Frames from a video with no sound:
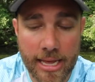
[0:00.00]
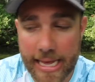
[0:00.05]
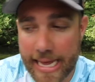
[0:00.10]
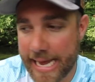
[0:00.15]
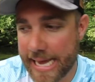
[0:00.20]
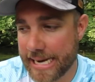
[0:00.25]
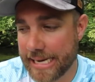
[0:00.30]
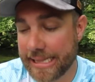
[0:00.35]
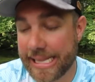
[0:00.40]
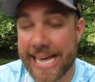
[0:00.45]

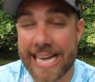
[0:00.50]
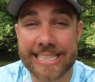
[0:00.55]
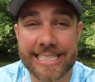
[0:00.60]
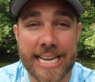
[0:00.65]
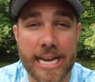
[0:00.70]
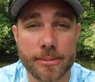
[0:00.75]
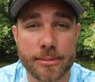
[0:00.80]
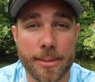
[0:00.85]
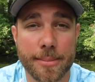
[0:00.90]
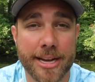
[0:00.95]
And a lot of
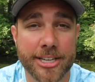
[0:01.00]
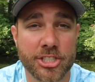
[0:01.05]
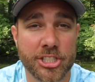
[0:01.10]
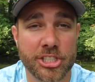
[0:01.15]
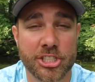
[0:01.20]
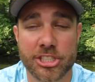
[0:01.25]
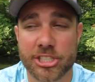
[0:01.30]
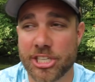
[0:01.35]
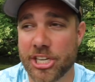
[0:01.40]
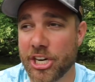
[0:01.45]
times I'm
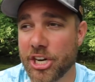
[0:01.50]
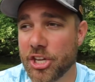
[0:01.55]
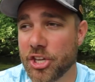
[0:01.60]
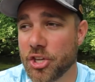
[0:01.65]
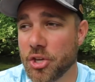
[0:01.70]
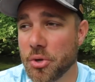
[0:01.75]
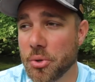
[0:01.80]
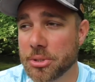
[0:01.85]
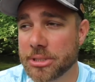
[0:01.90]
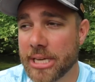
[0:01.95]
actually just going to
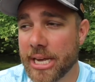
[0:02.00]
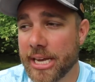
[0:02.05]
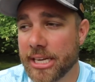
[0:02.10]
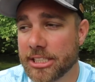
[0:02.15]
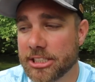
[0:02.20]
use